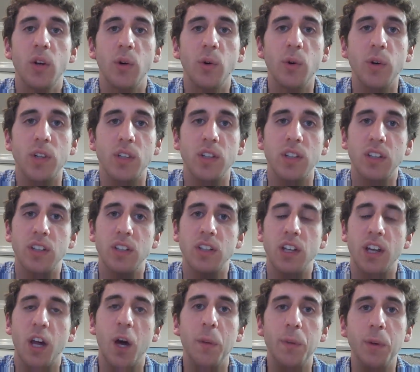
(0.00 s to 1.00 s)
or
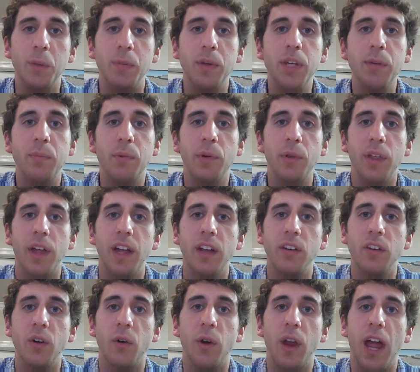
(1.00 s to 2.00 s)
to help the people
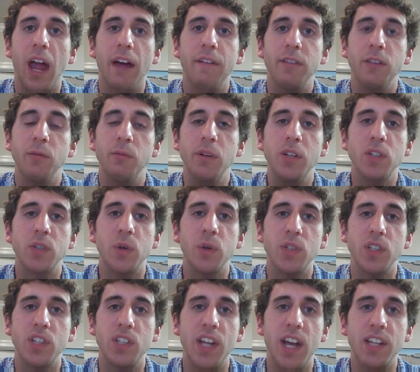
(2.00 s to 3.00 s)
that don't have the
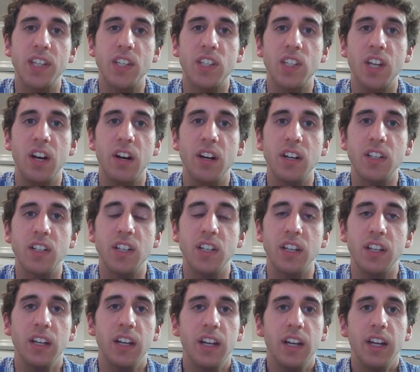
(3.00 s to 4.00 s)
resources necessary
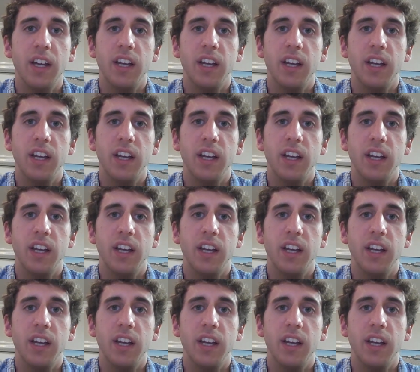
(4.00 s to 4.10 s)
to